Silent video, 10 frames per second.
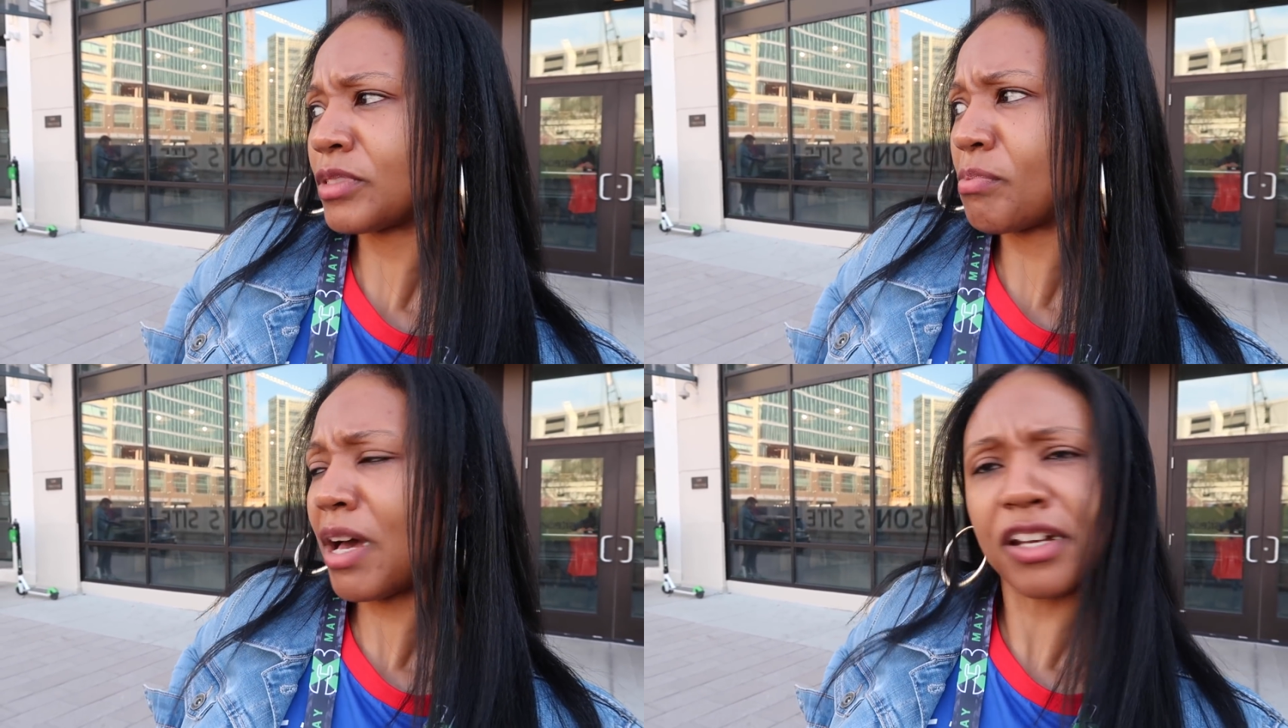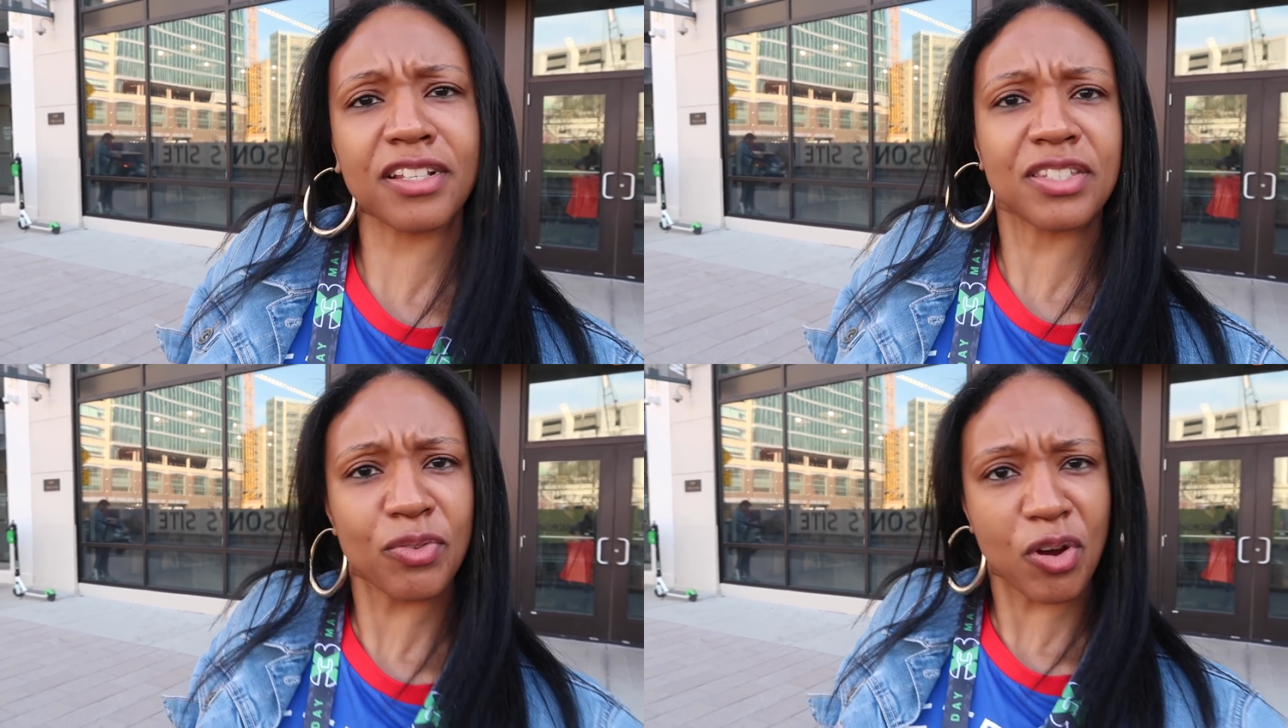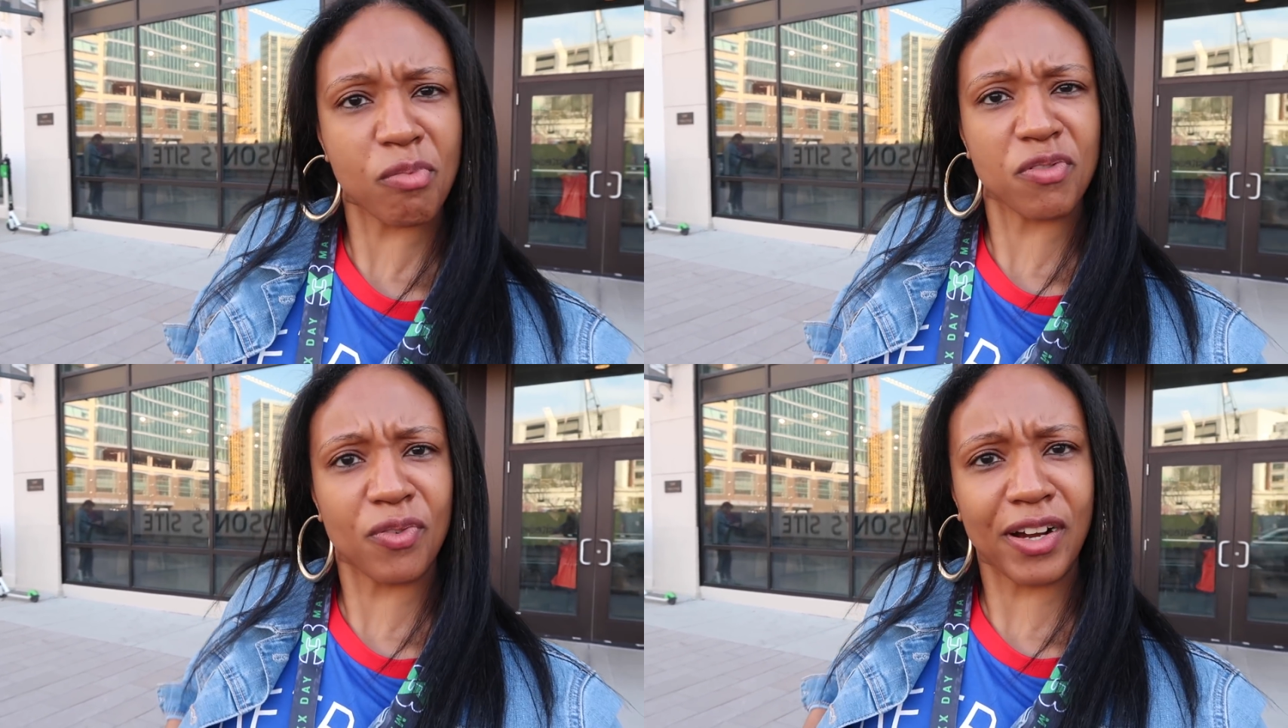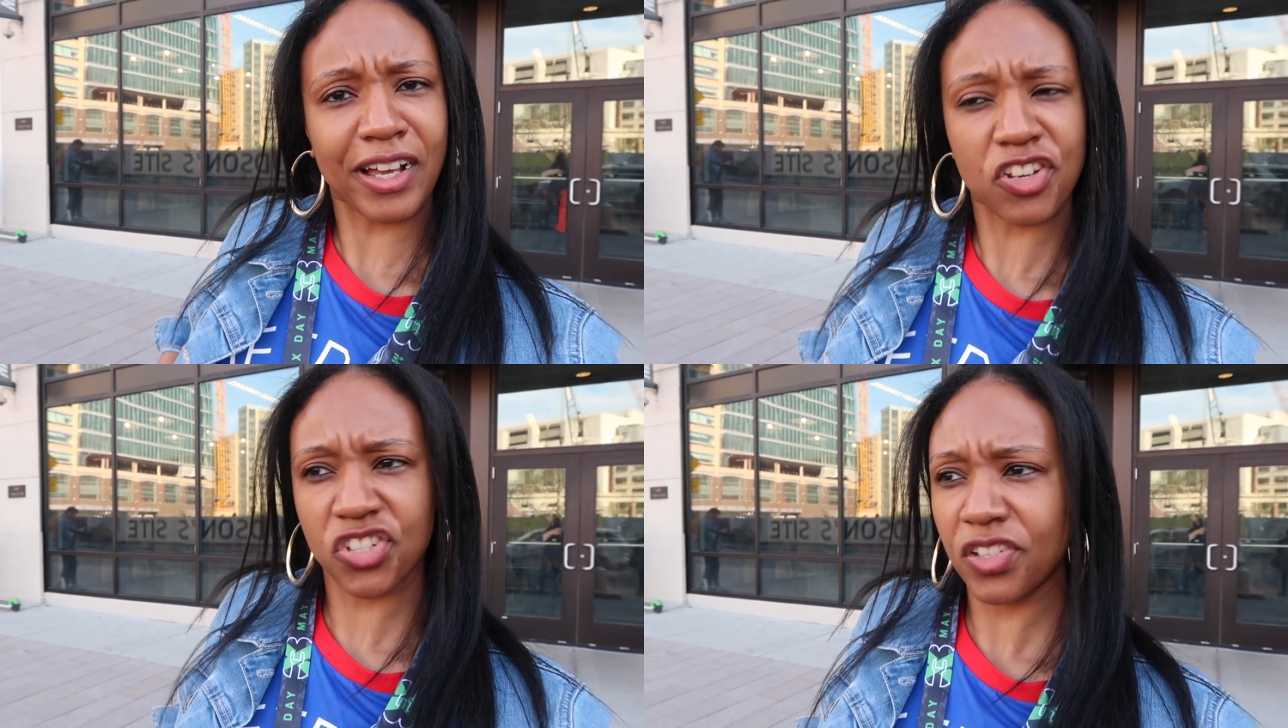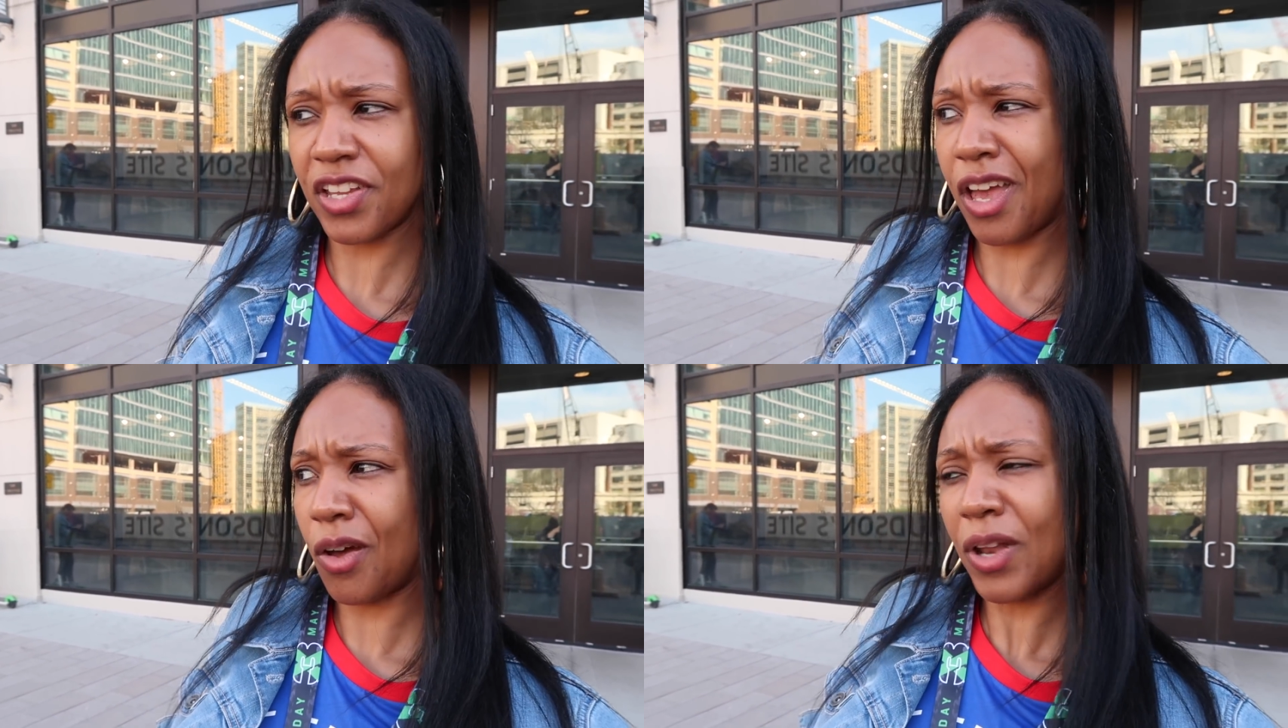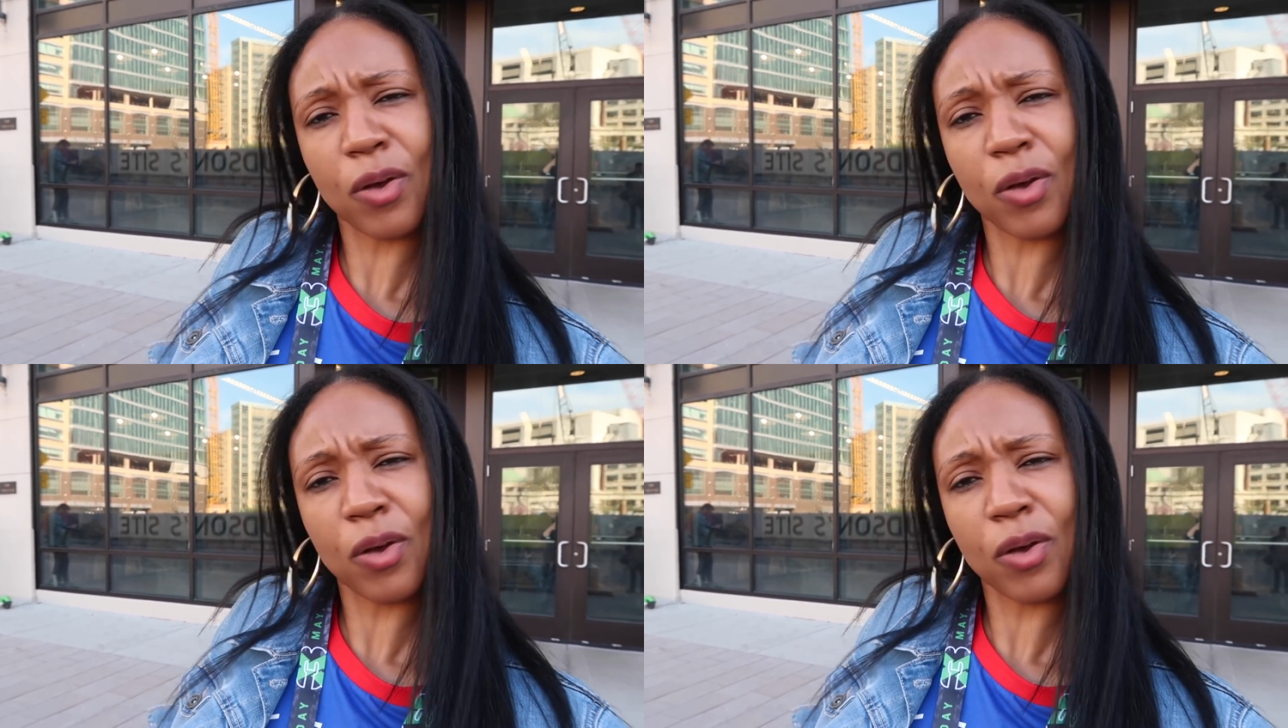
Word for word: amount of the store before I got shut down.